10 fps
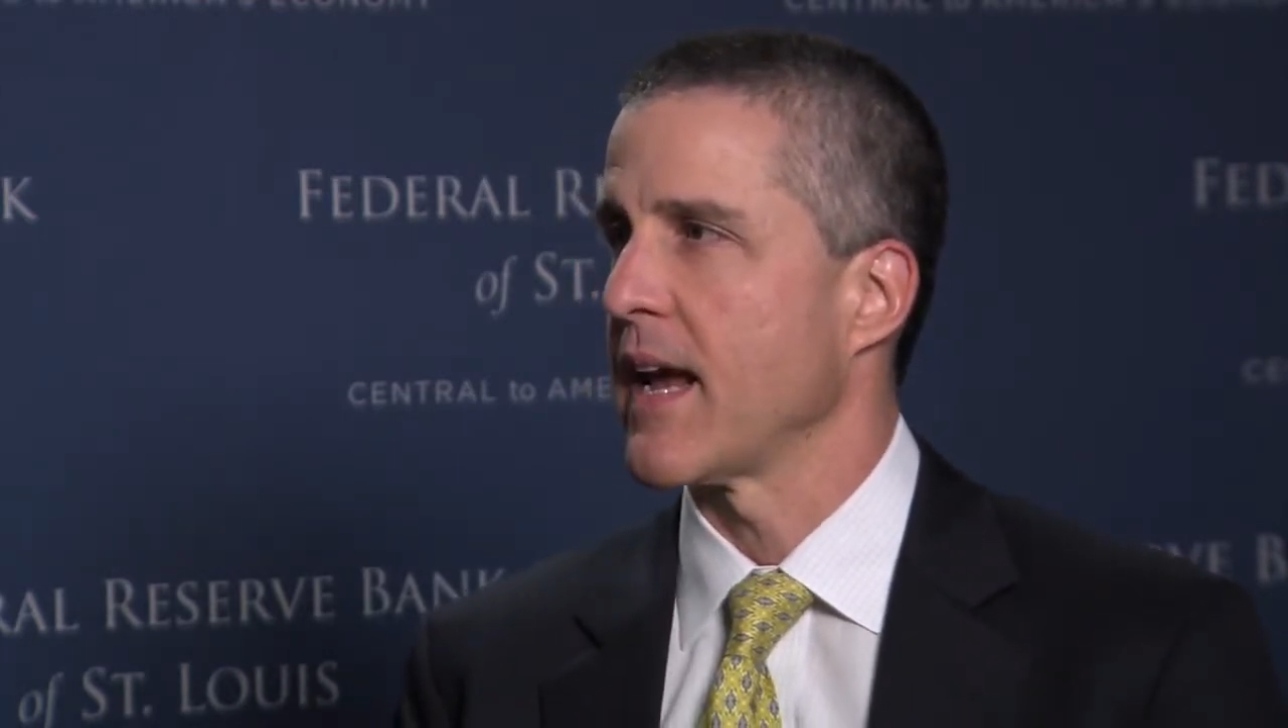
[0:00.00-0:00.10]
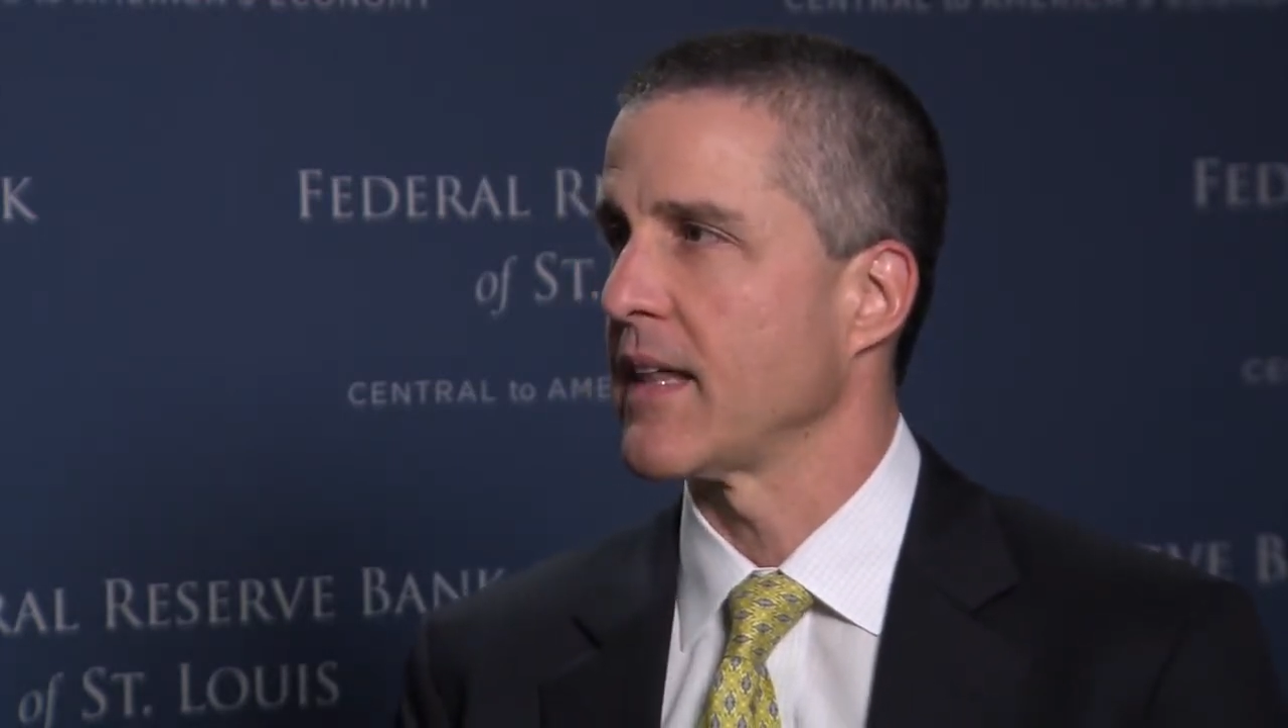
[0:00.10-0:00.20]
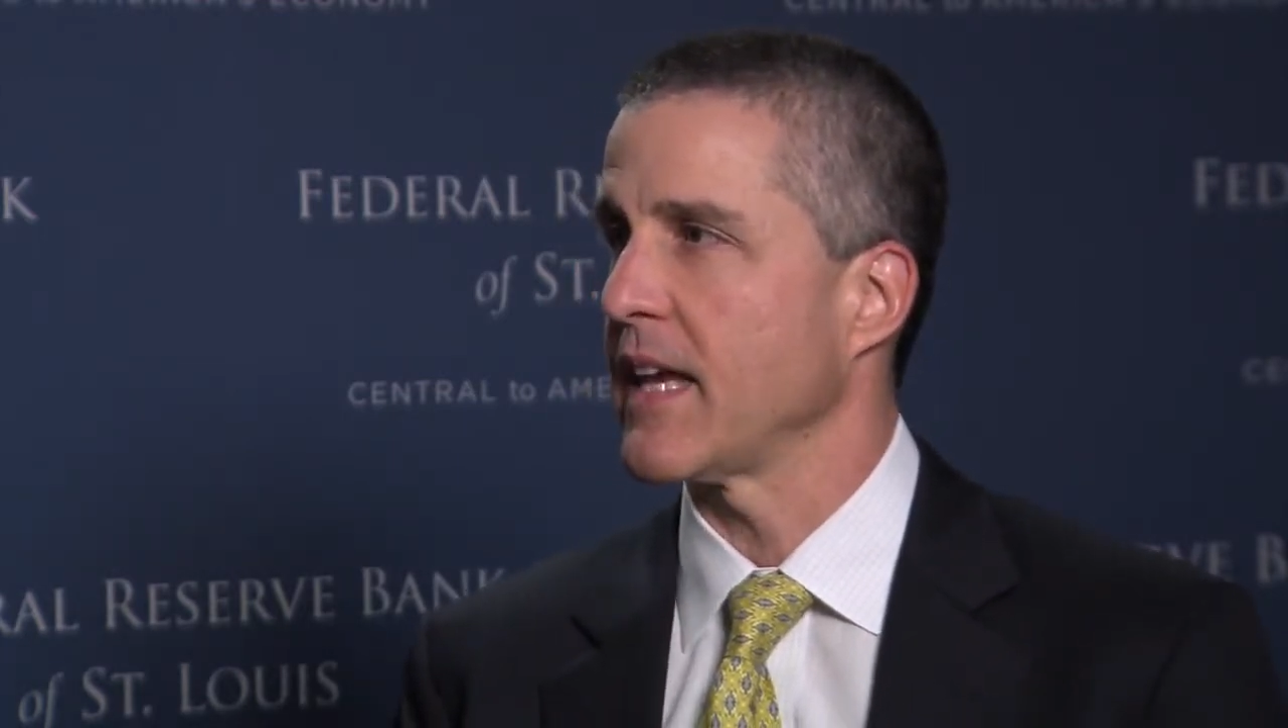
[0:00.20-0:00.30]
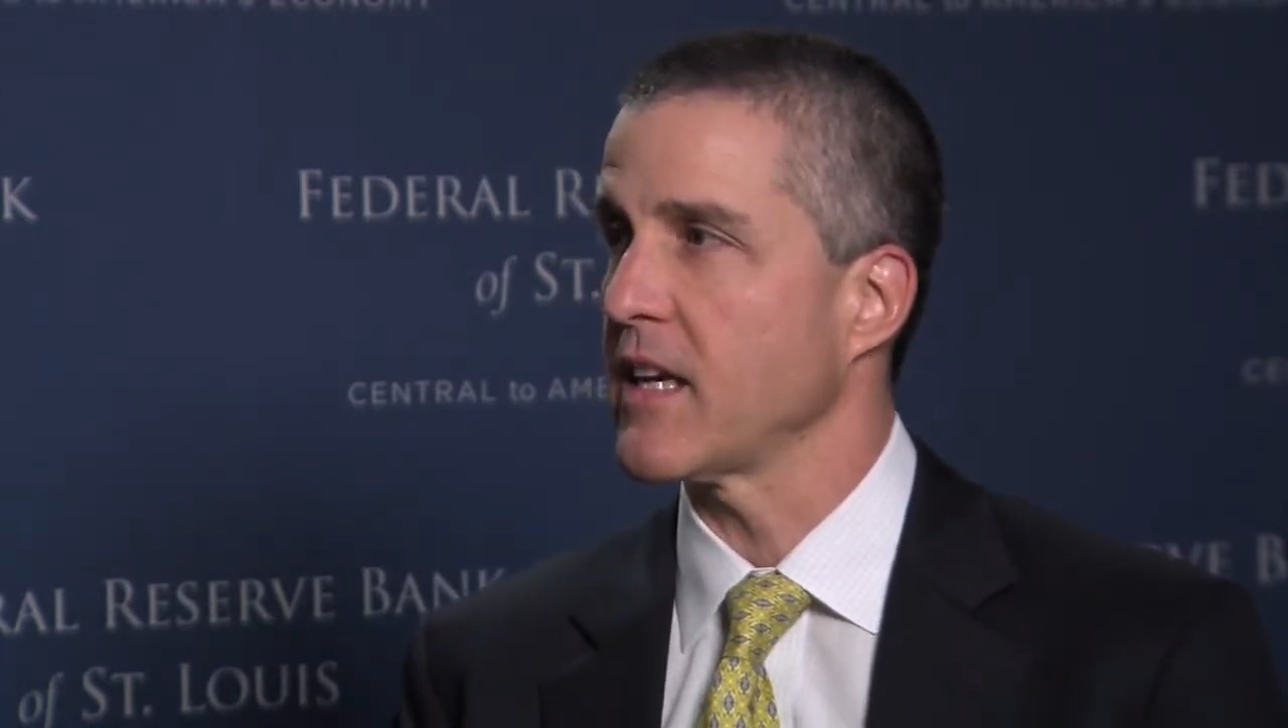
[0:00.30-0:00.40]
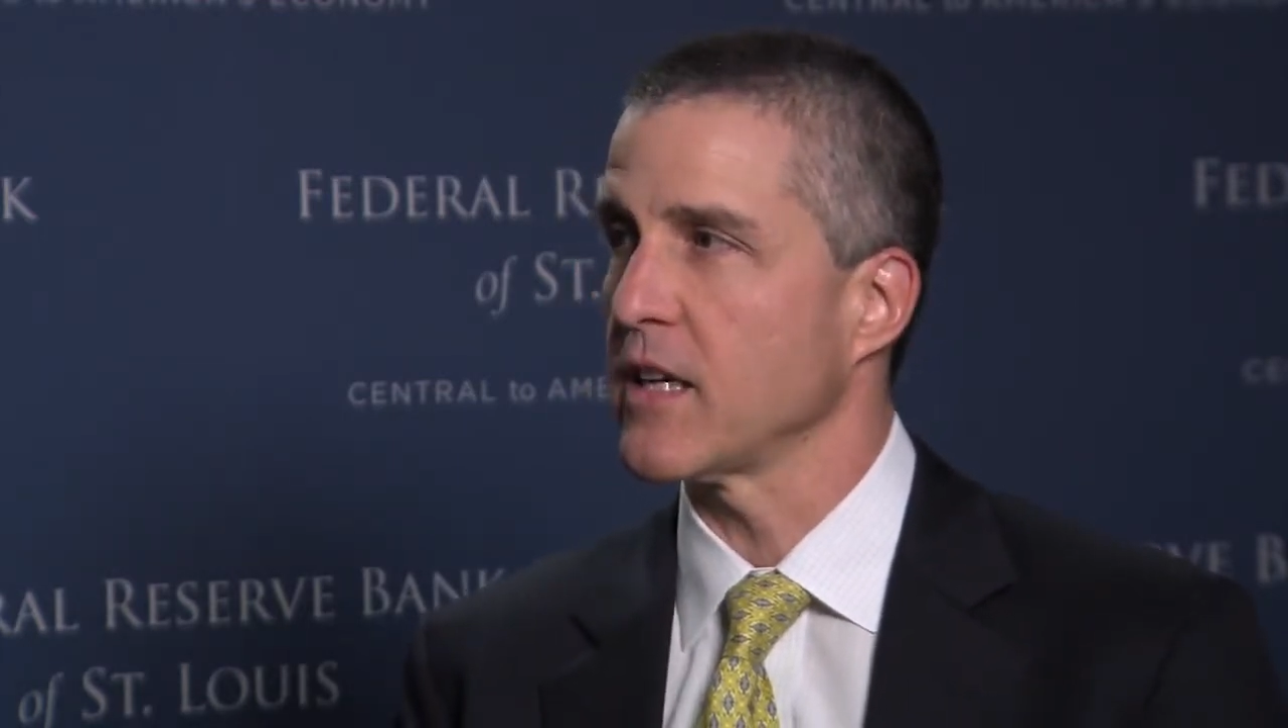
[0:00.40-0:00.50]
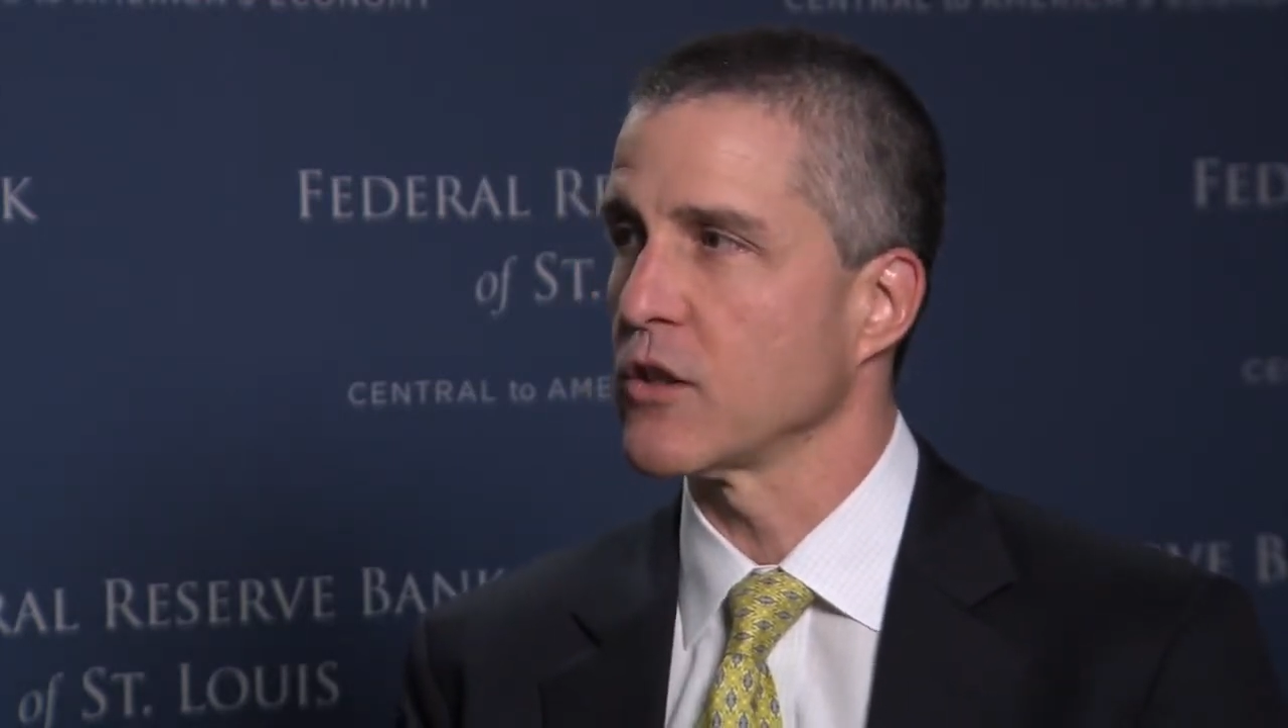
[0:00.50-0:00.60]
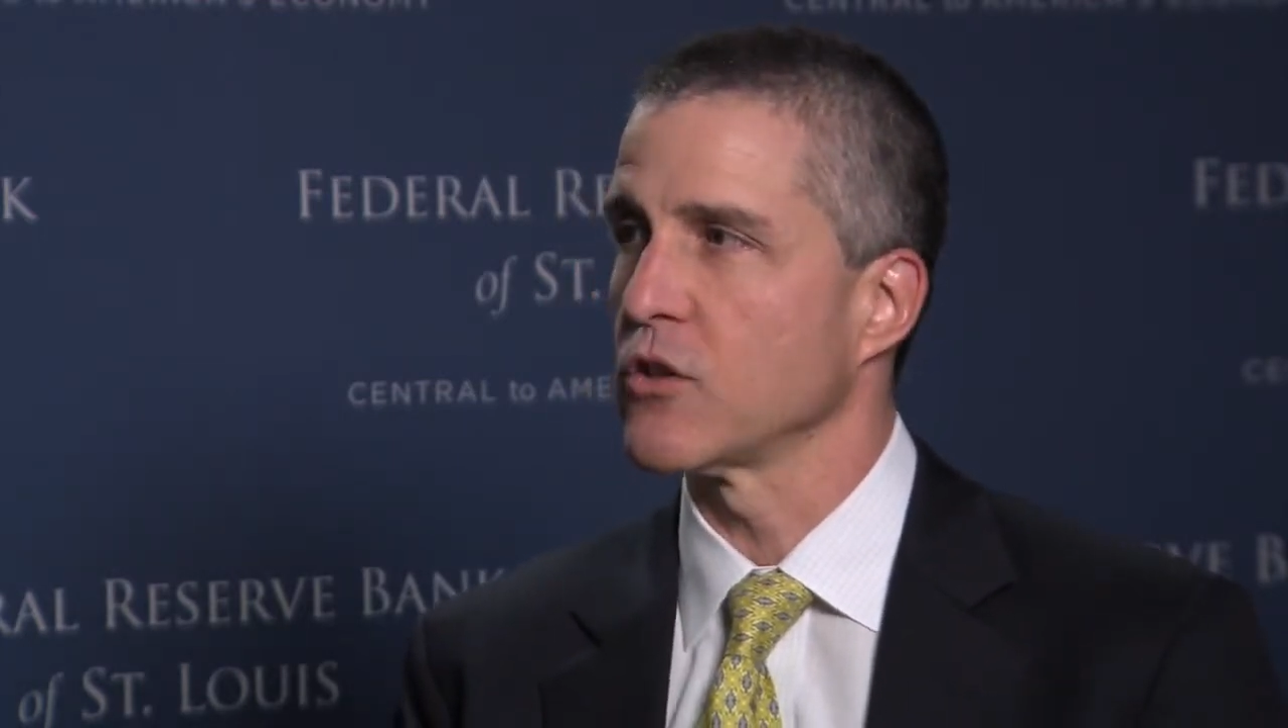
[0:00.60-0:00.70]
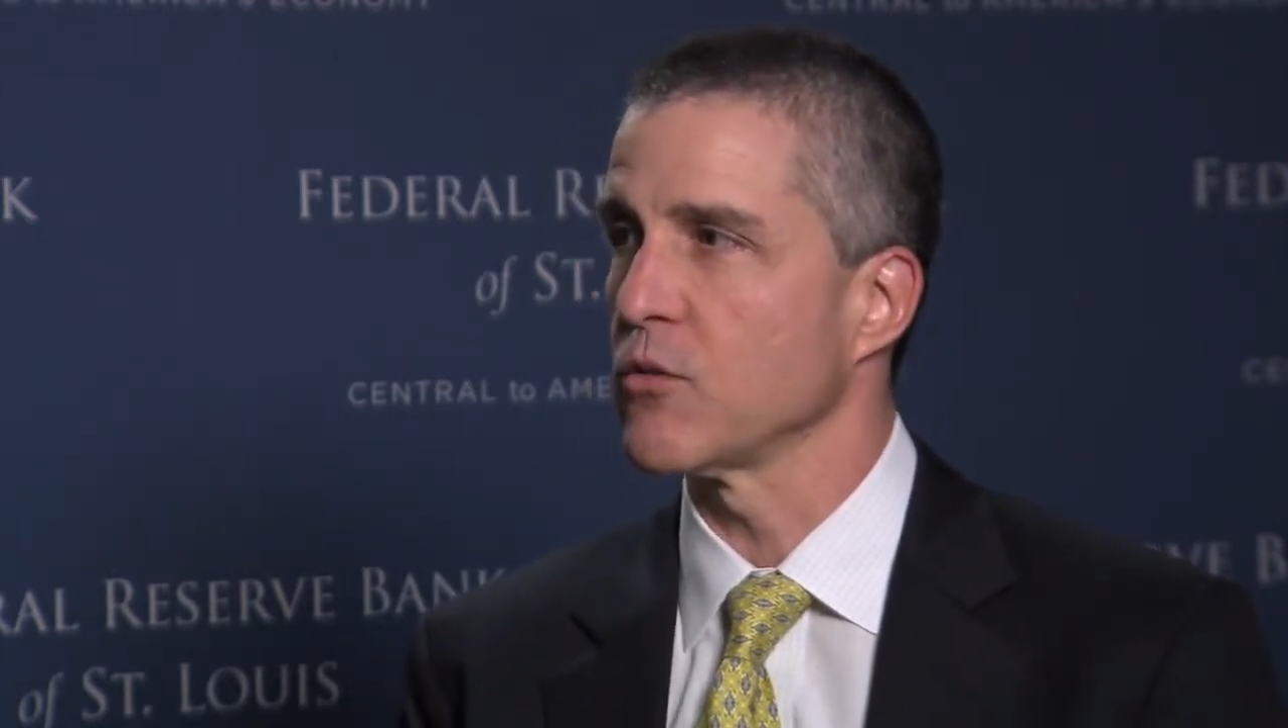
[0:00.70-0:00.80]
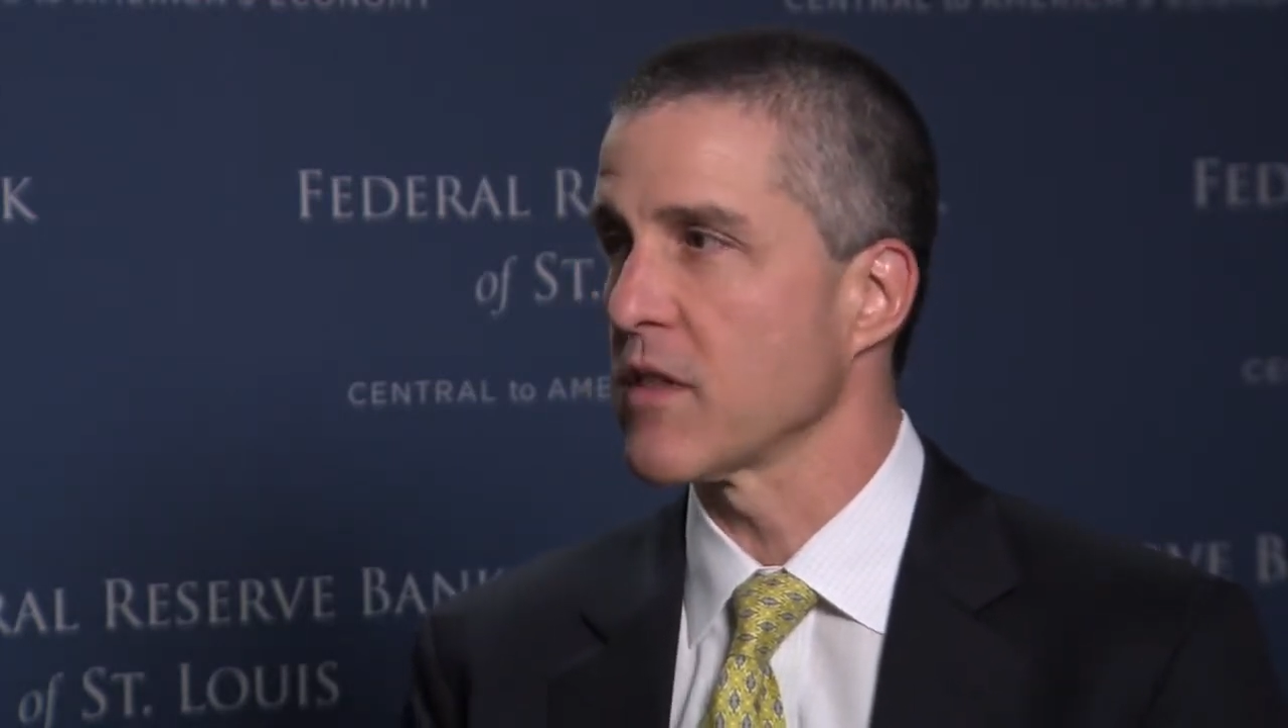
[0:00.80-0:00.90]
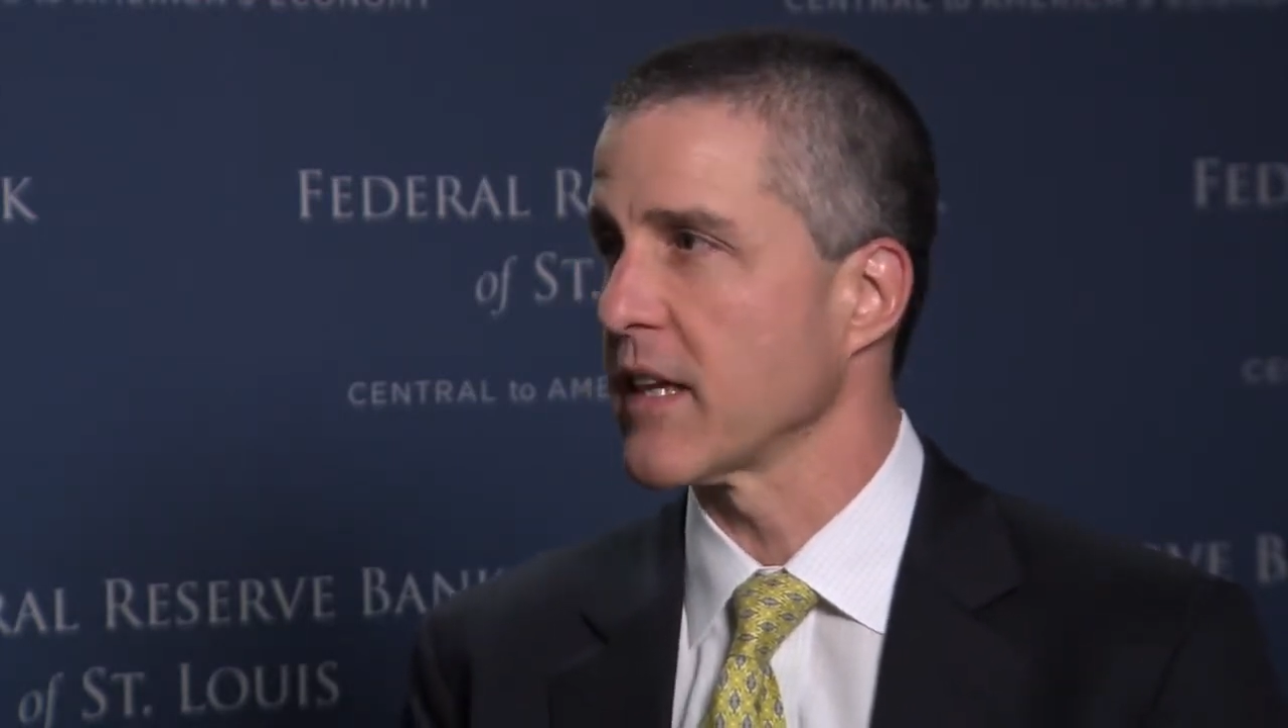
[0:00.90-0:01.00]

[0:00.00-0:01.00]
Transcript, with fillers: And they can do